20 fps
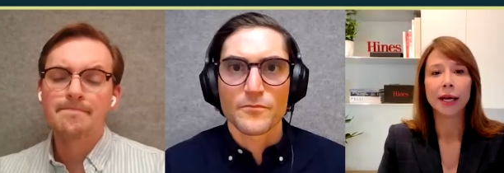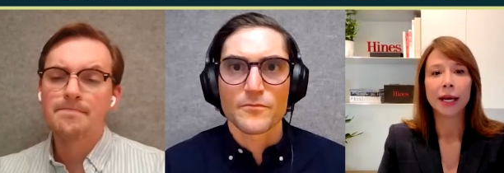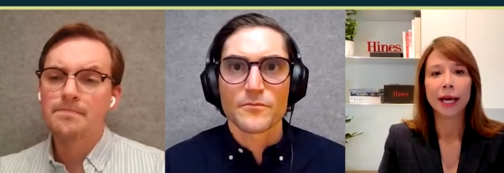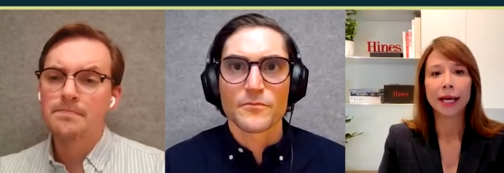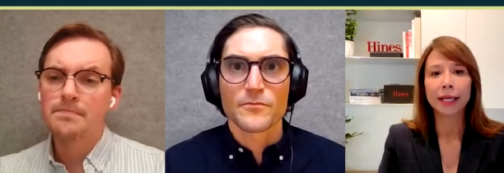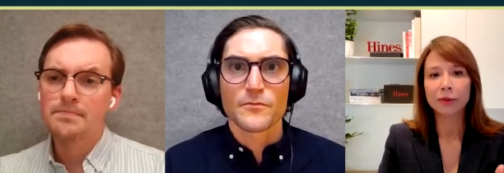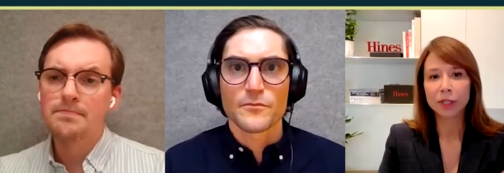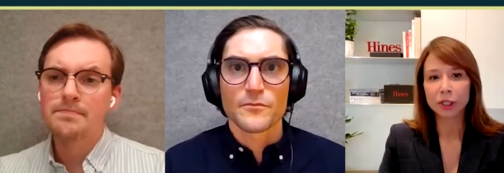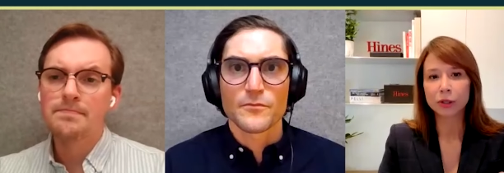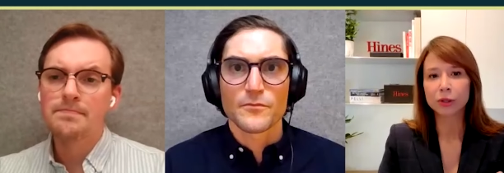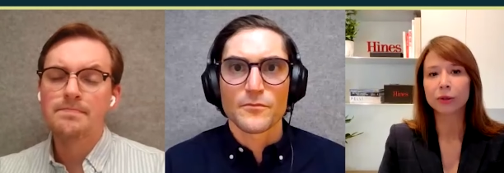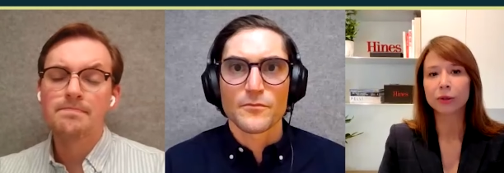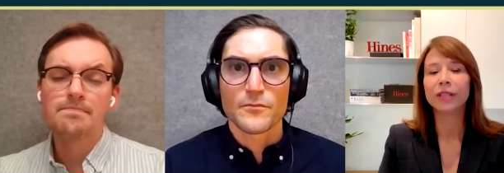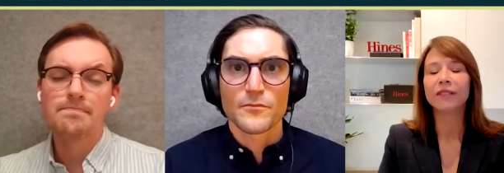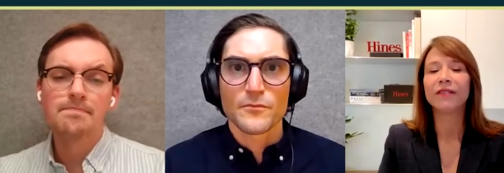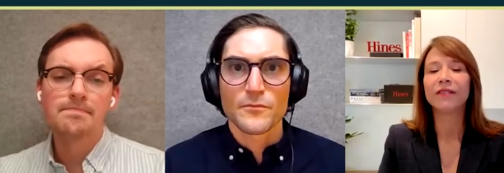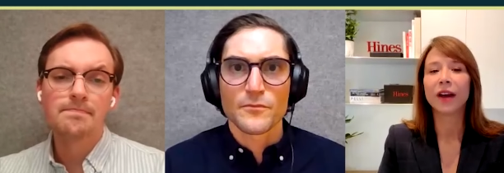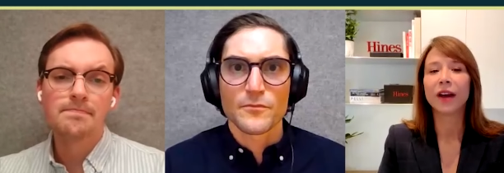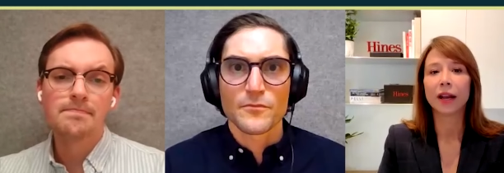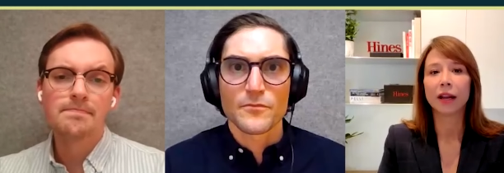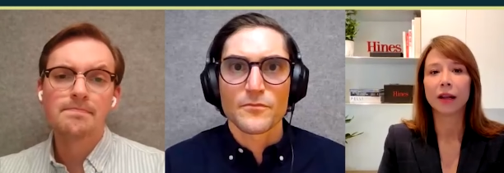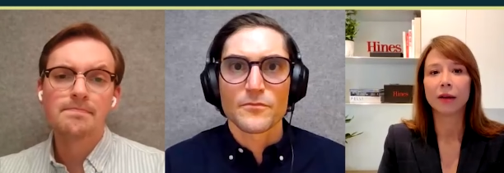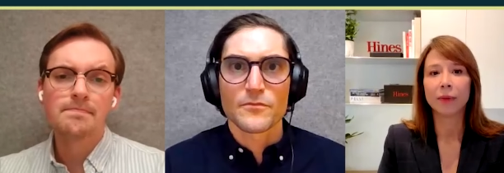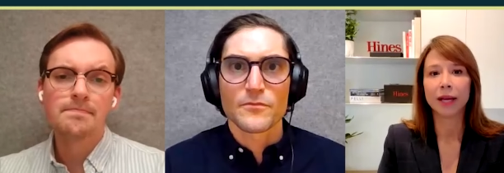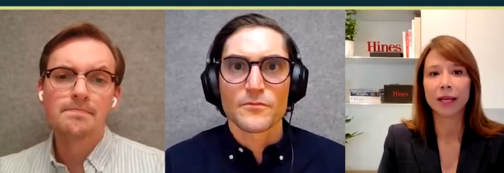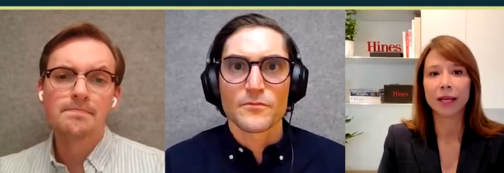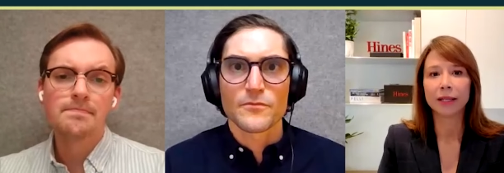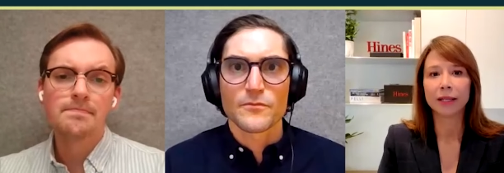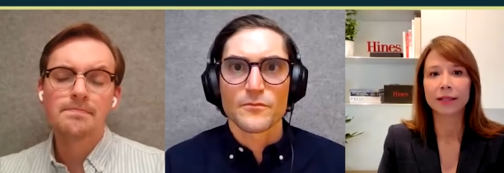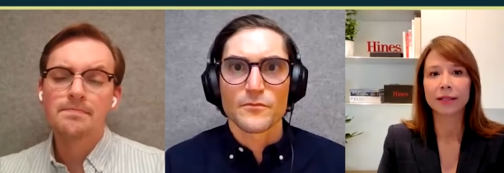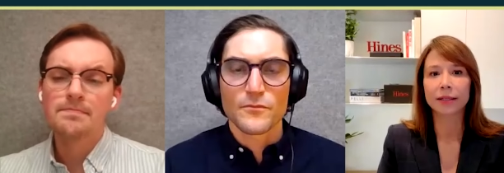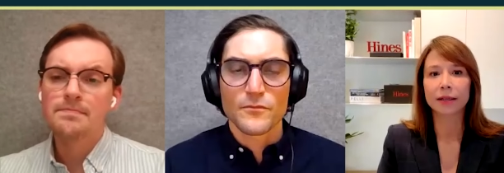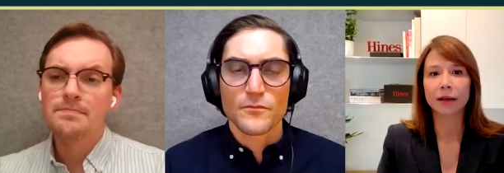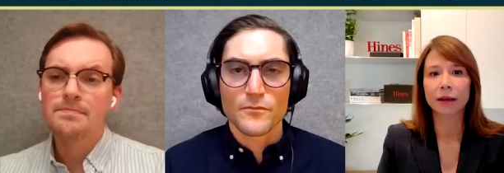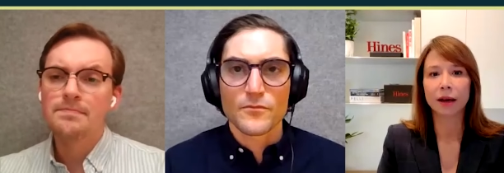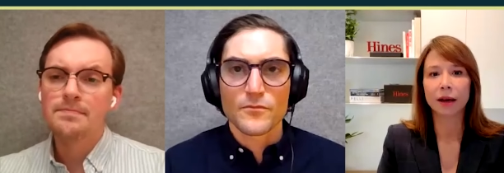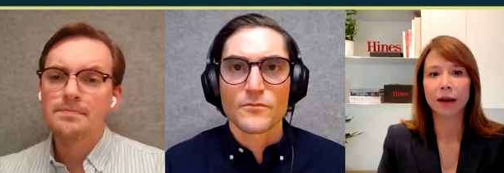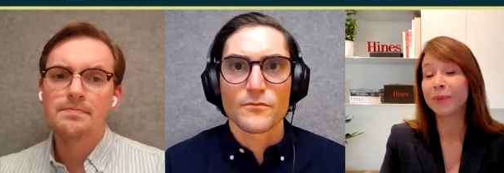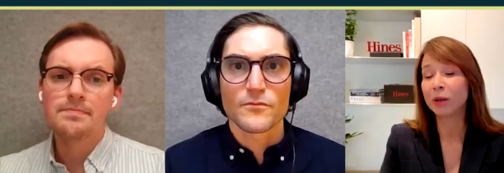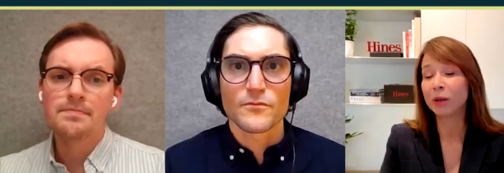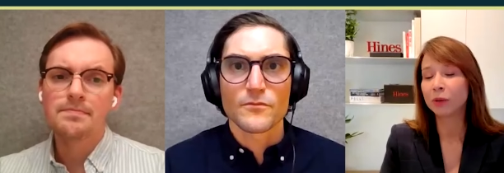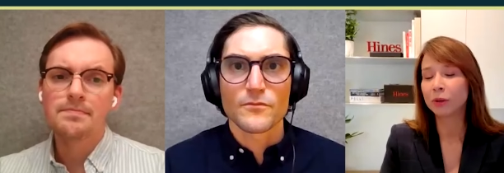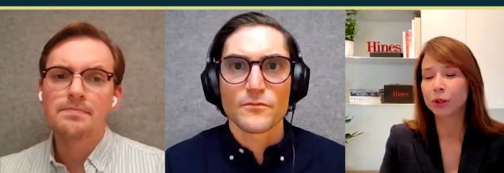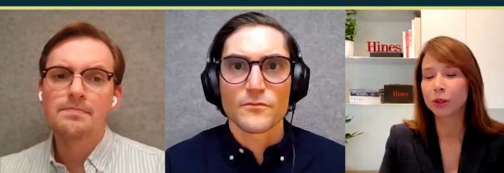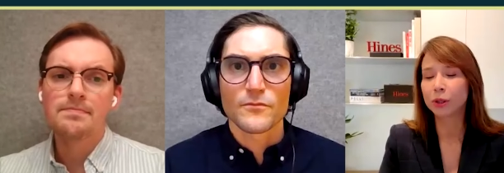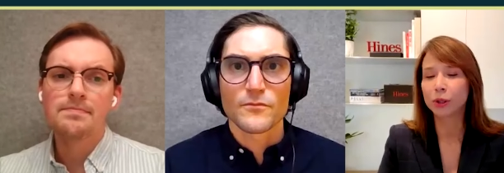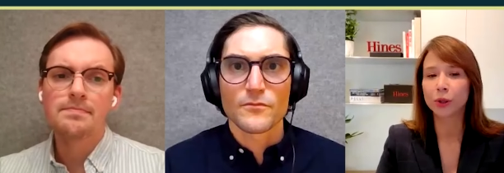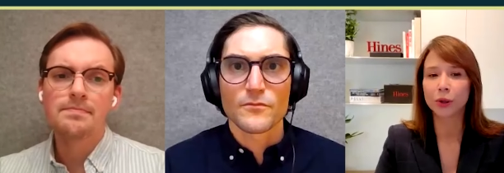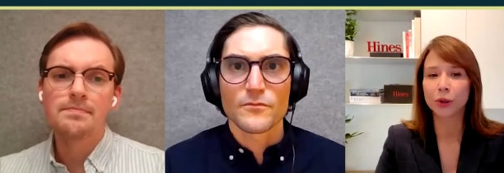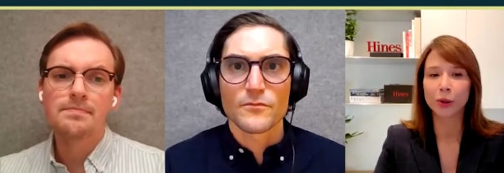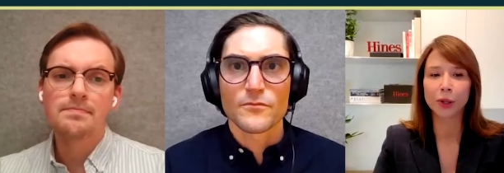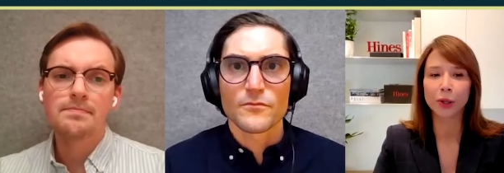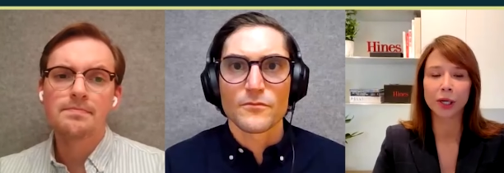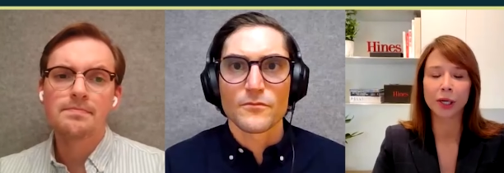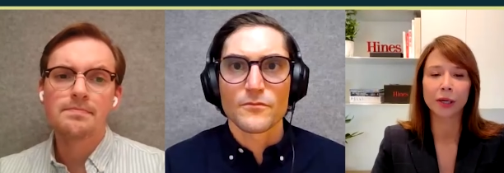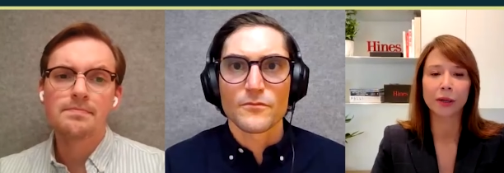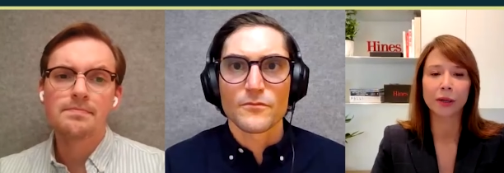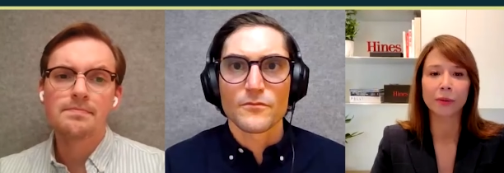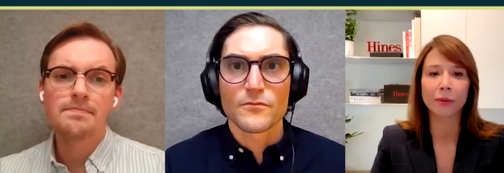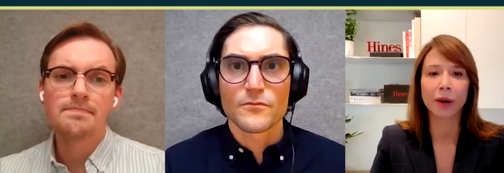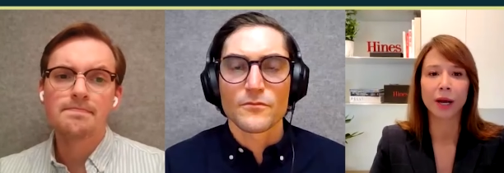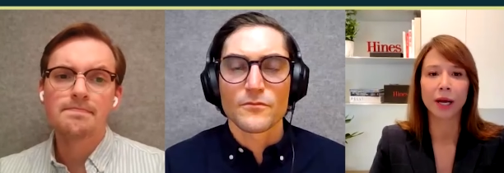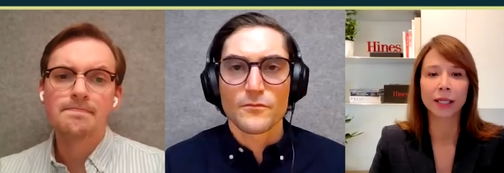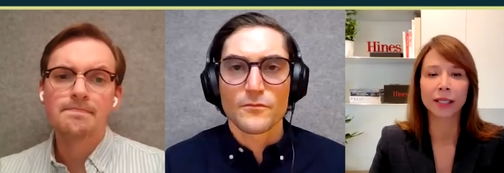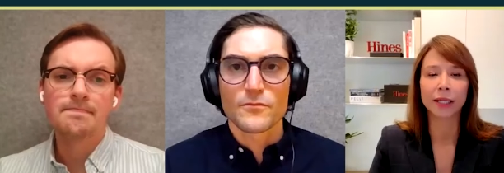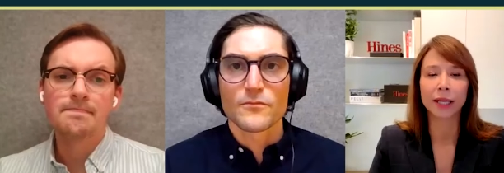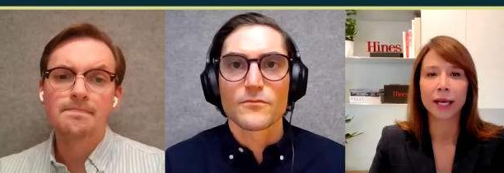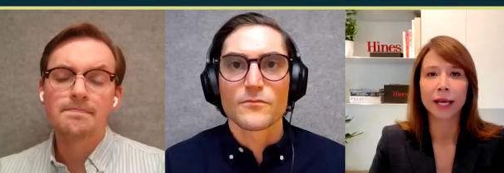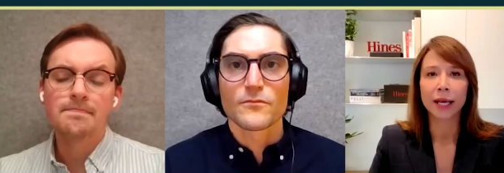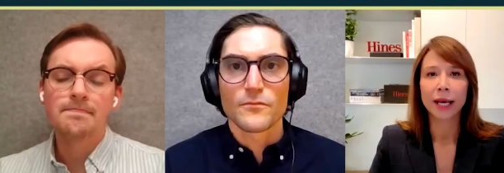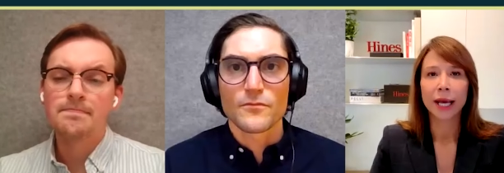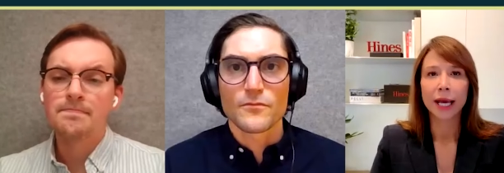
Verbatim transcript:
Speaker 1: and then we do developments, build to core, right?